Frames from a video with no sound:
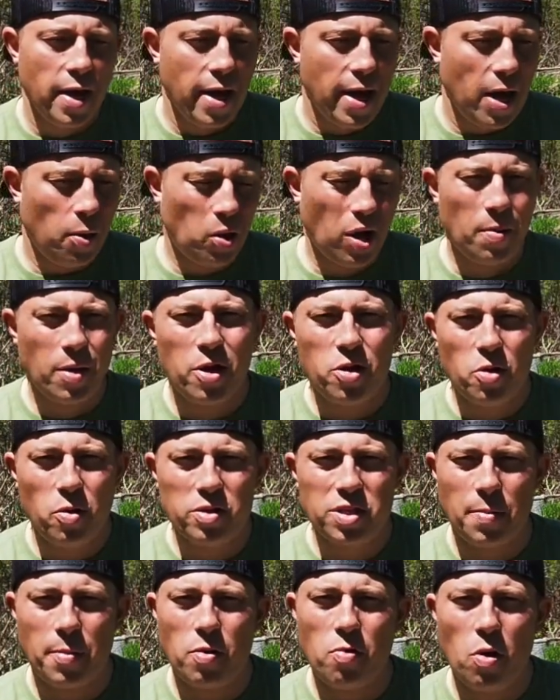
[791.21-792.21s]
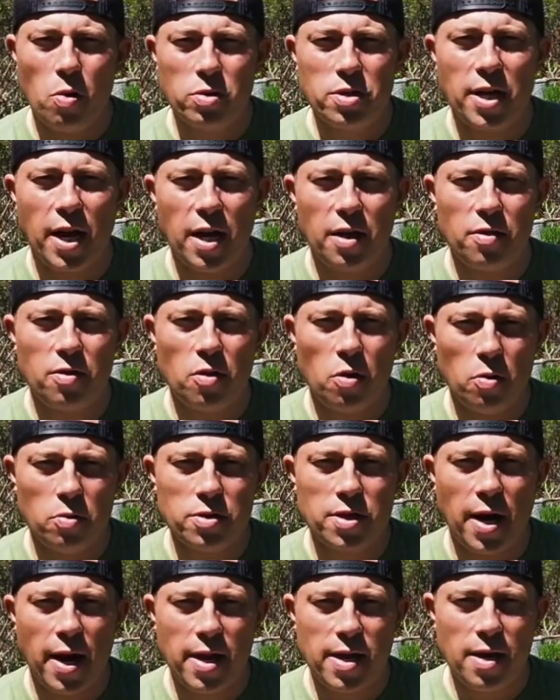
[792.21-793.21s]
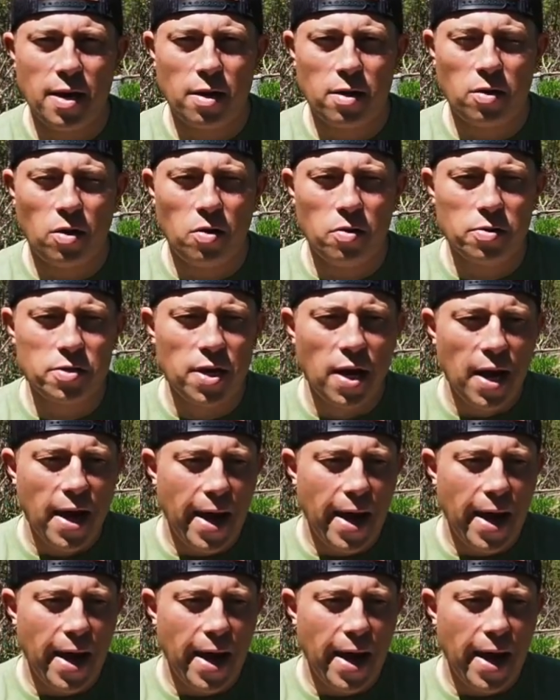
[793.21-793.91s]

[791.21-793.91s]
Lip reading: And what I'm going to do is I'm going to rotate those hiking clothes,